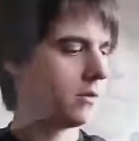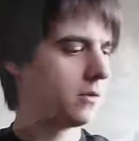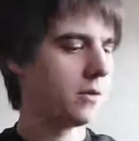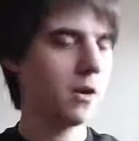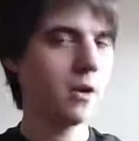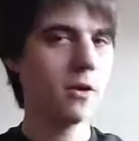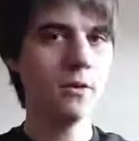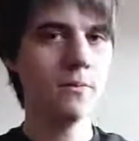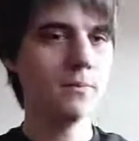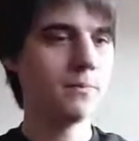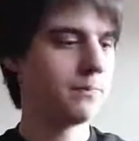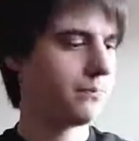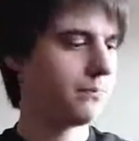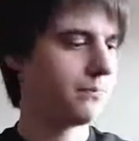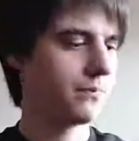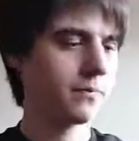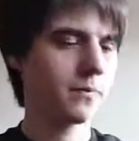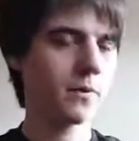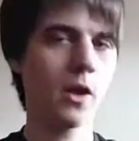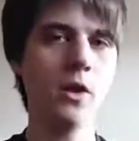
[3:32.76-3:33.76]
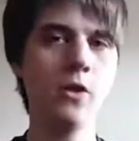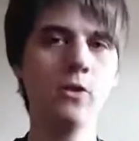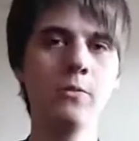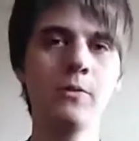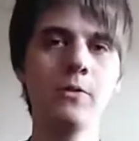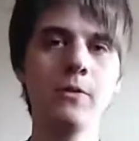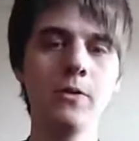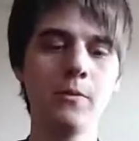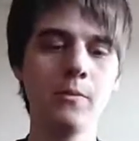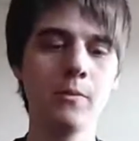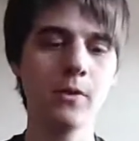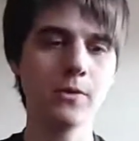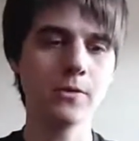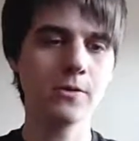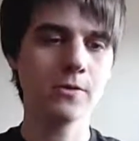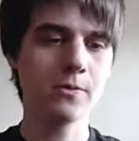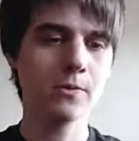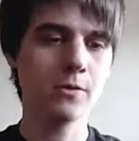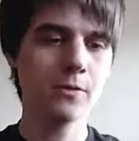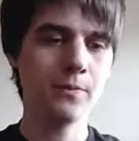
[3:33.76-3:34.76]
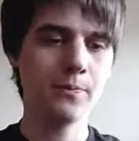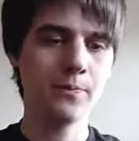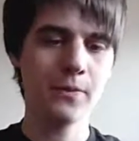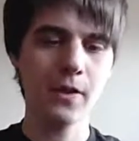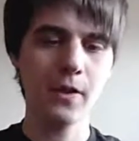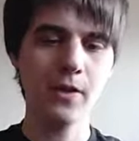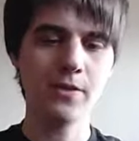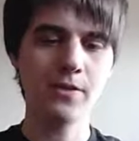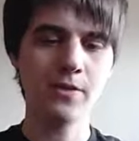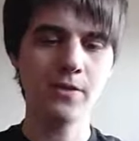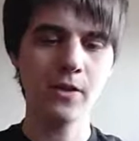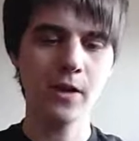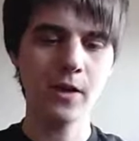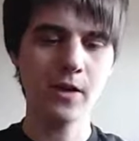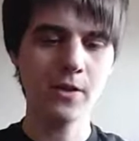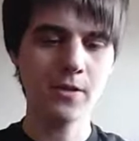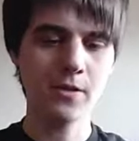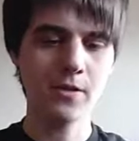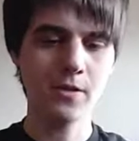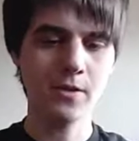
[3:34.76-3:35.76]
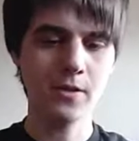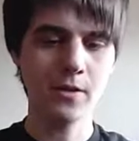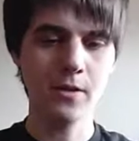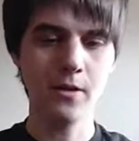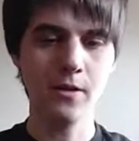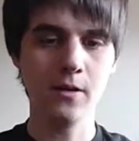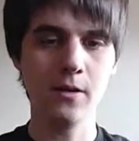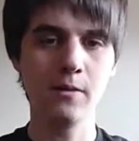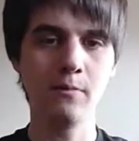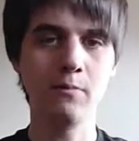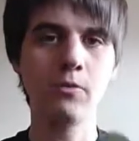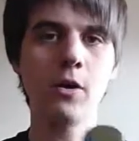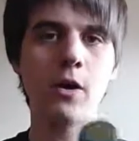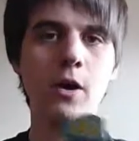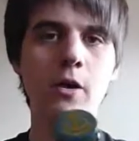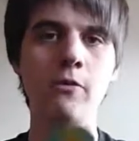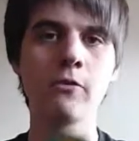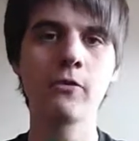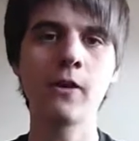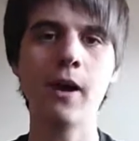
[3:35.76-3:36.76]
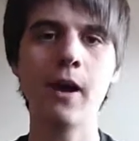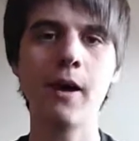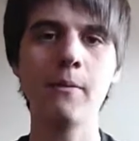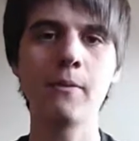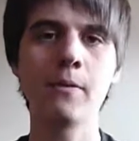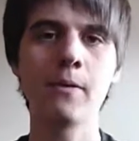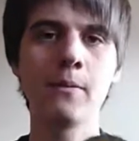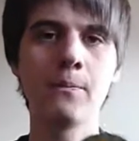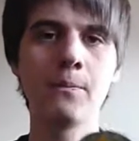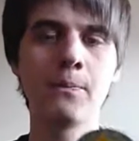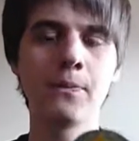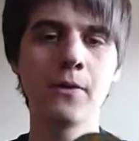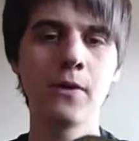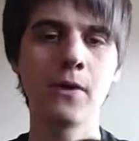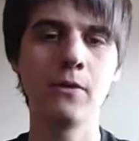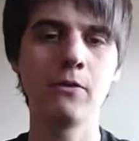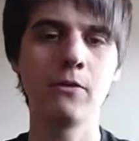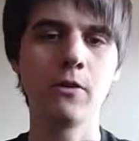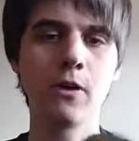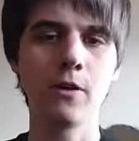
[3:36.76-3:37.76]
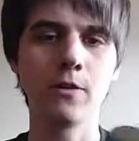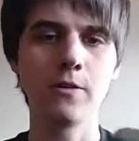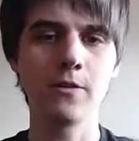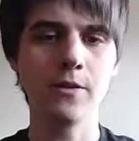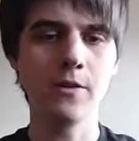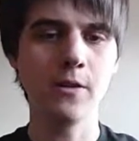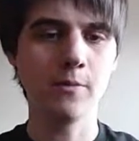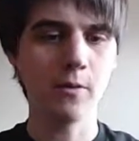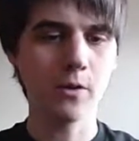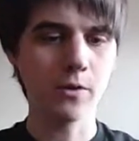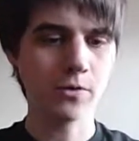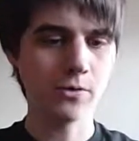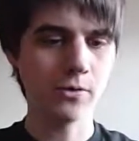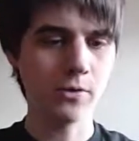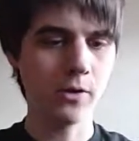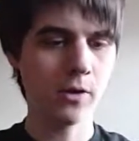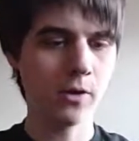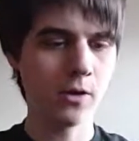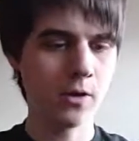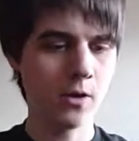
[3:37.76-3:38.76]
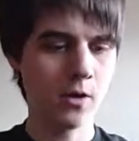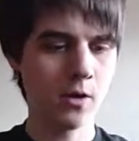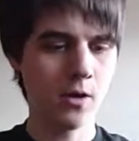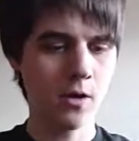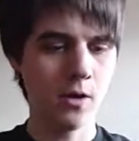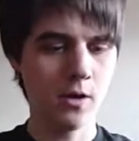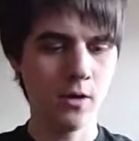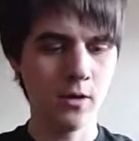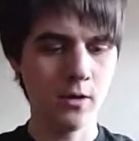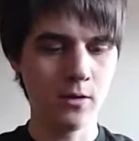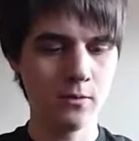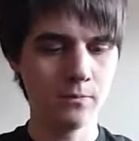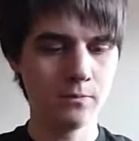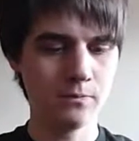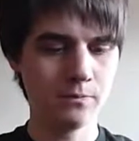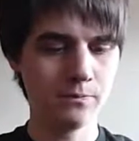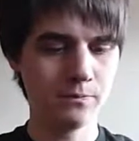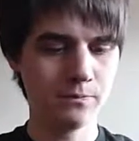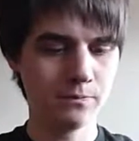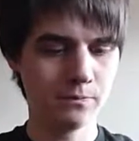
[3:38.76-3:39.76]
So, opening the bottle, it's a nice Pryor cap. If you can't see, I'm not sure. I'm